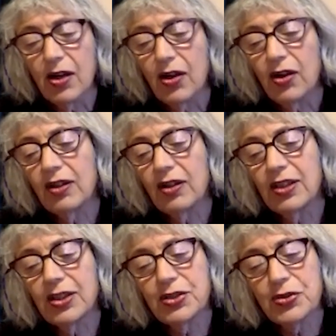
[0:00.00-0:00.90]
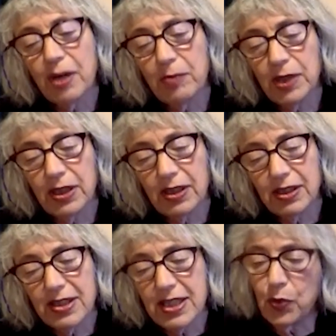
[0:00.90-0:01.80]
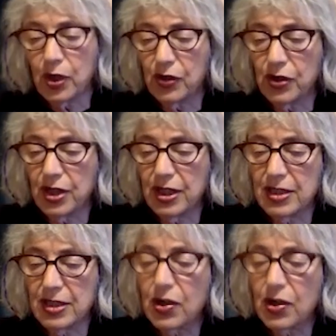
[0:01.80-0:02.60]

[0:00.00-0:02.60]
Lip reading: all our troubles and worries,